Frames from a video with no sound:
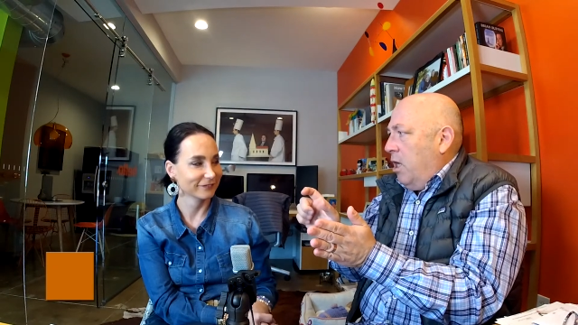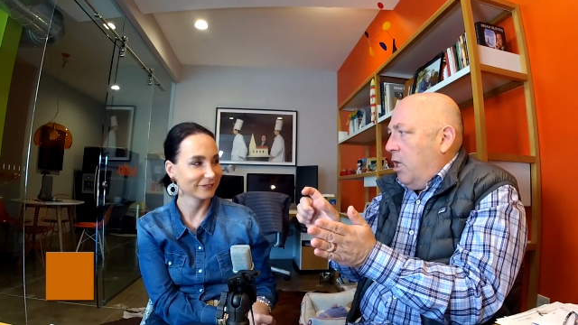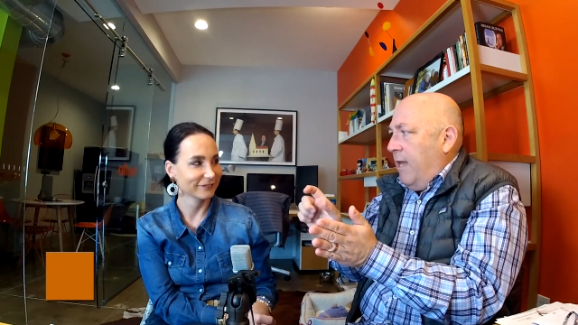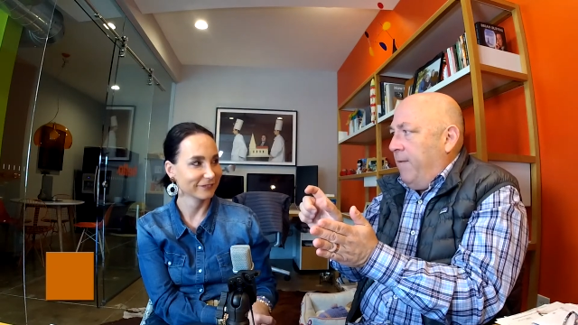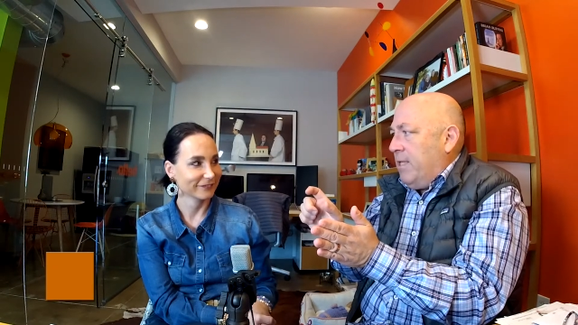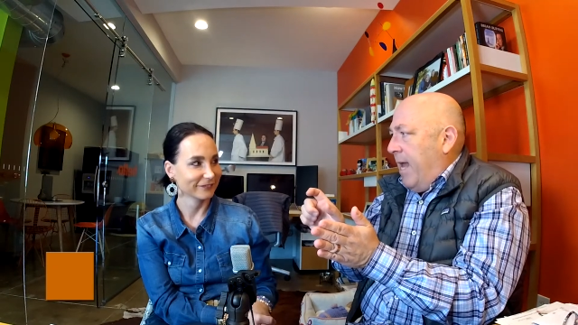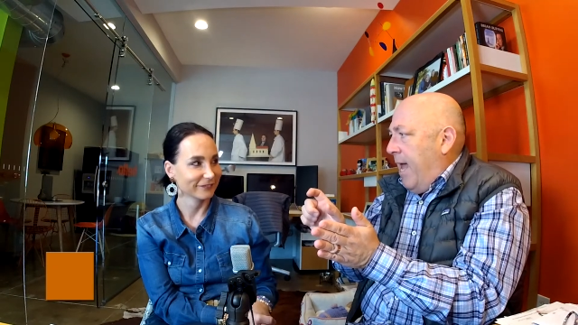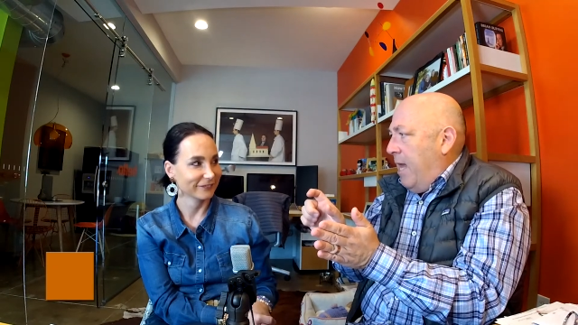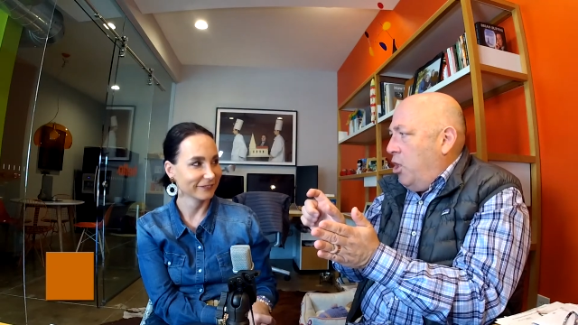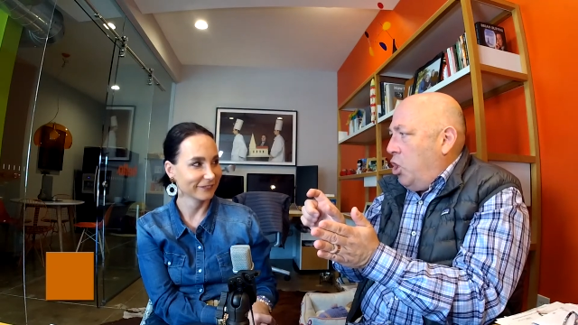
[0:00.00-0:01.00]
Speaker 1: cliffs
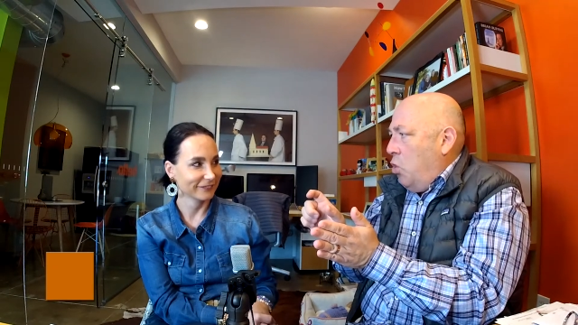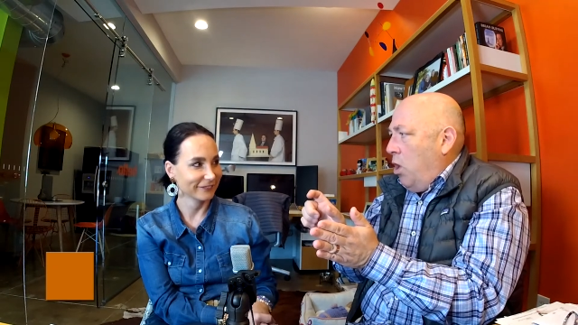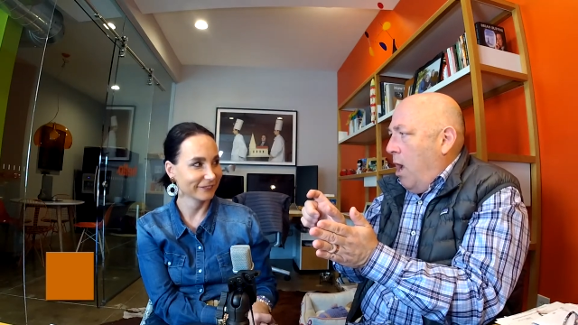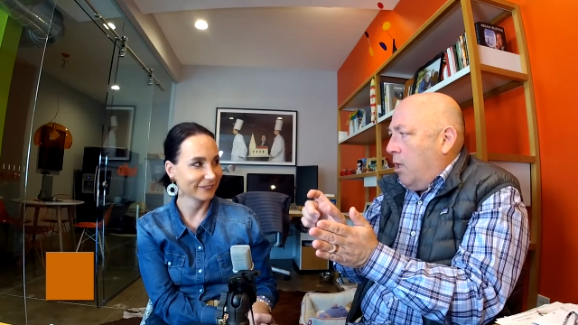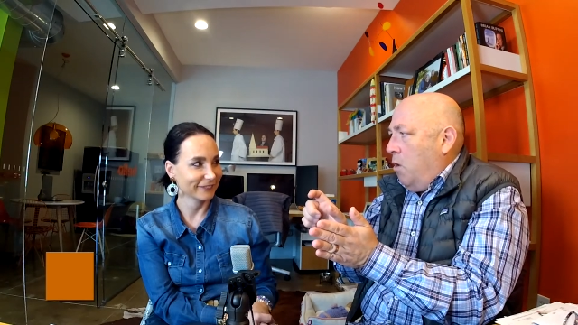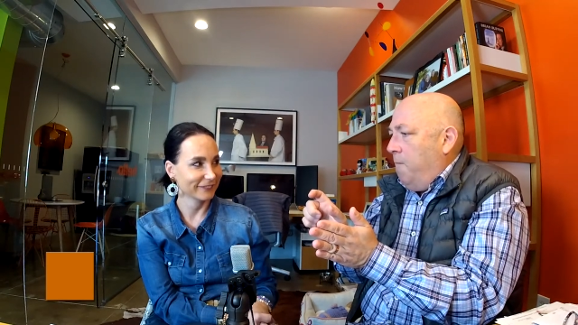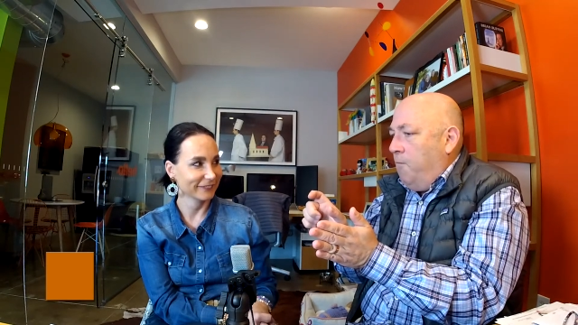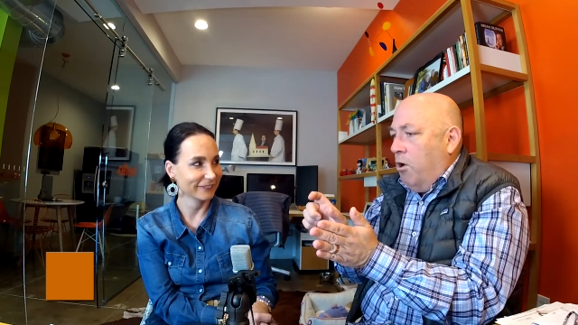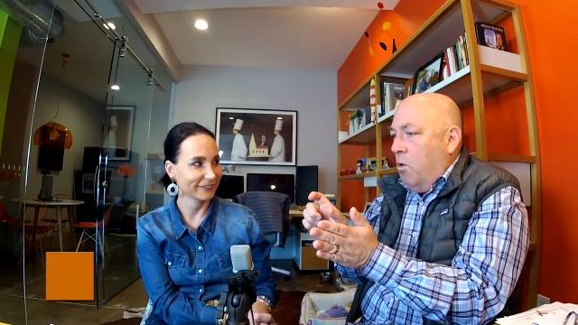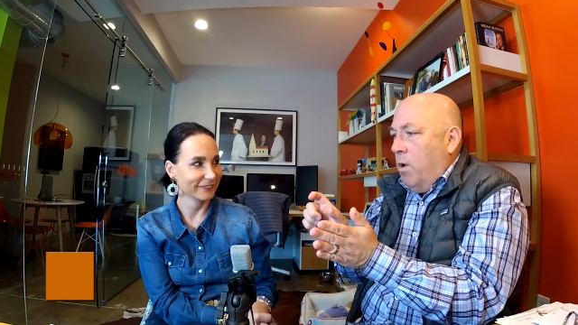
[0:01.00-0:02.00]
ahead, do not go
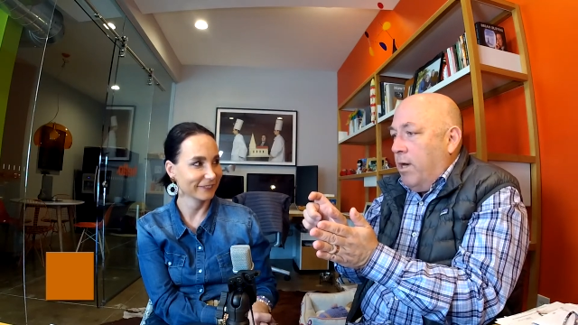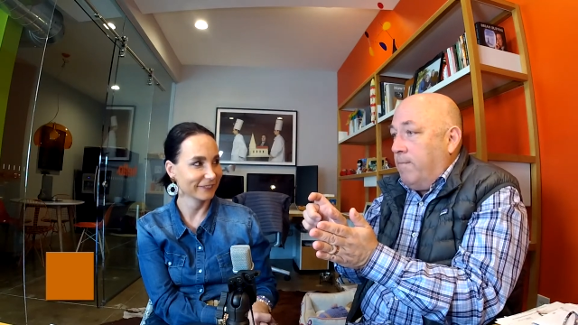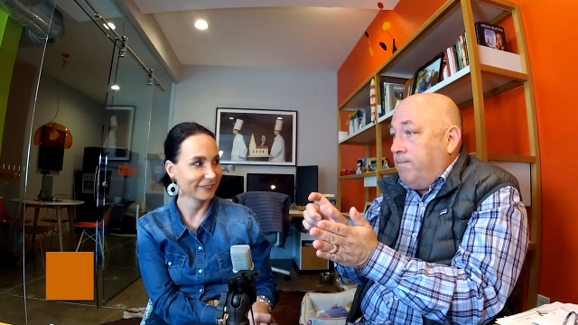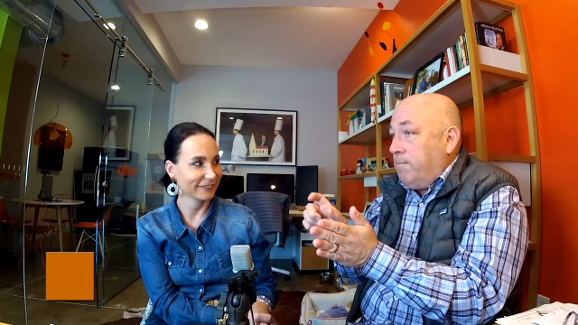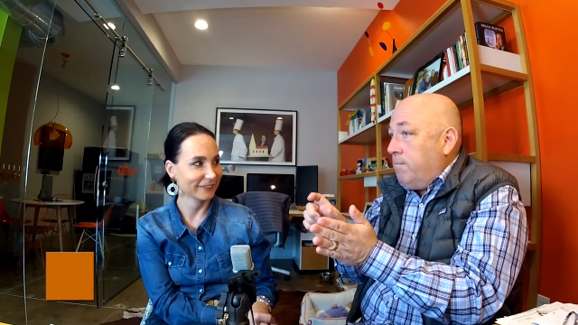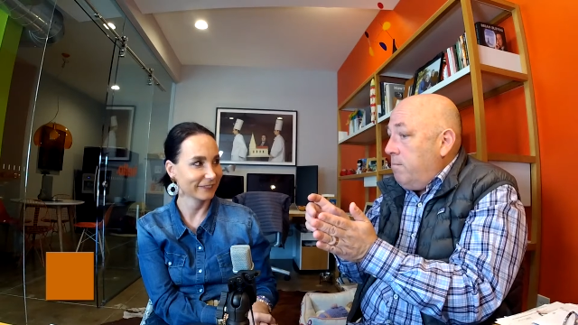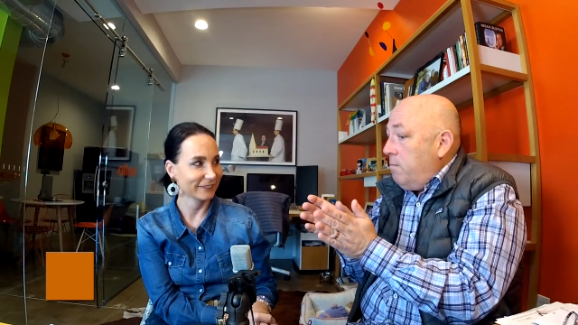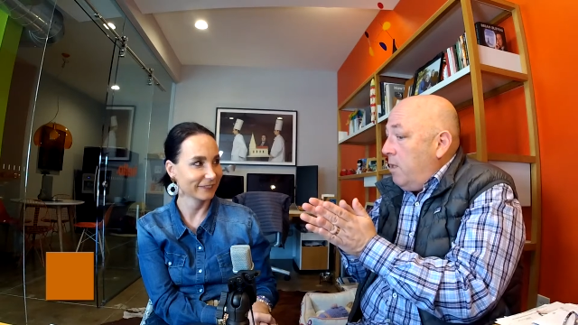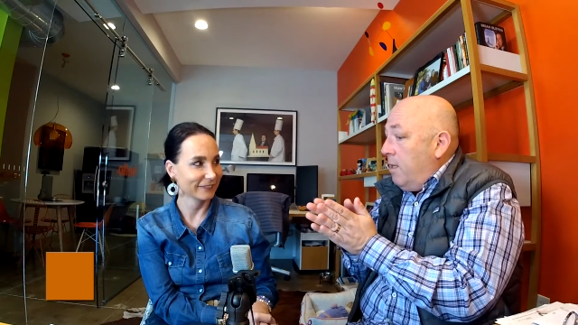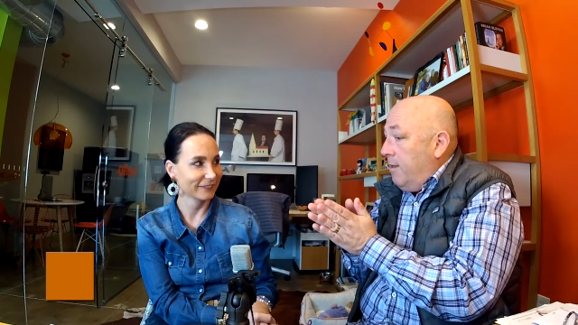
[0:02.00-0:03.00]
forward.
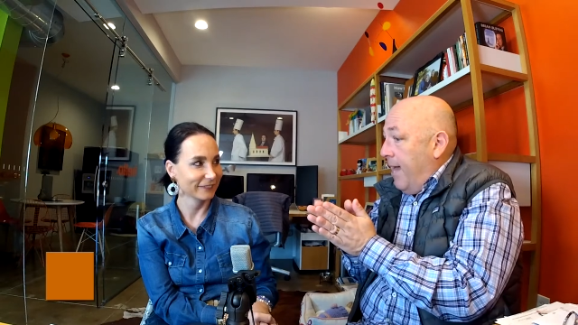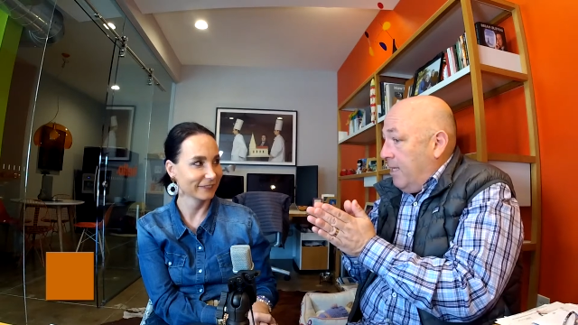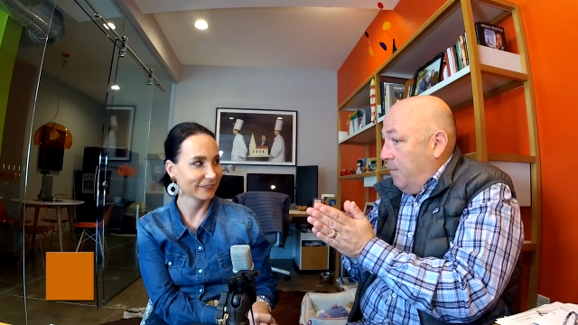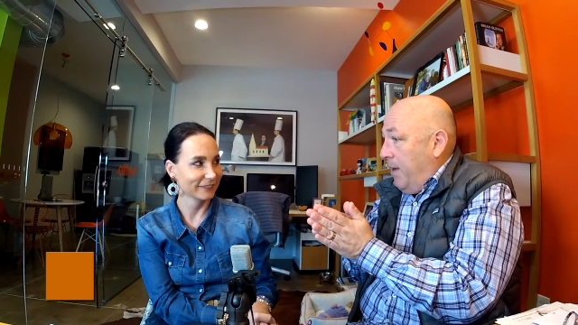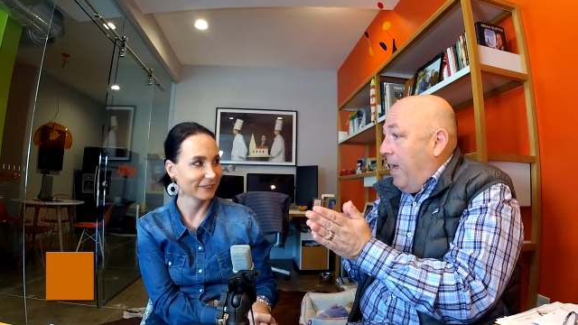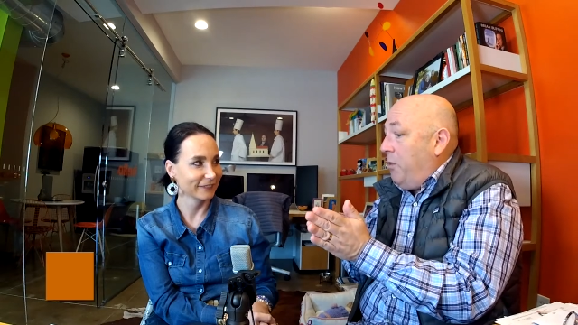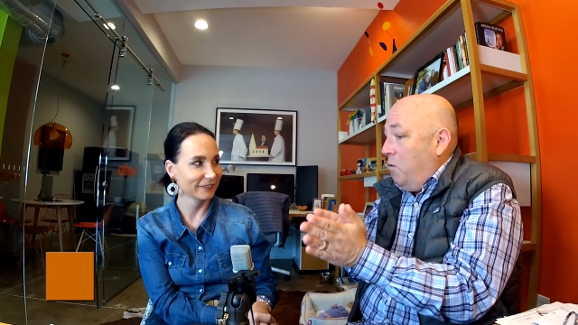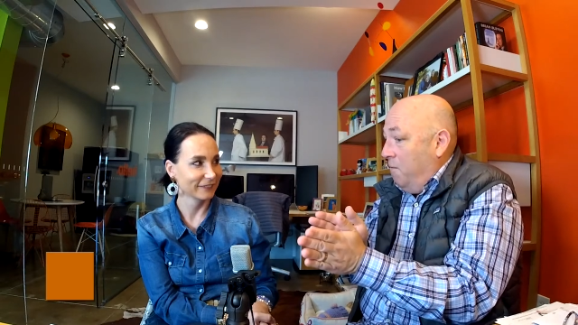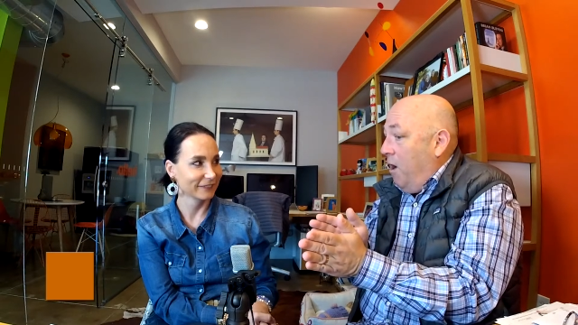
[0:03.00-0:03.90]
That's the path you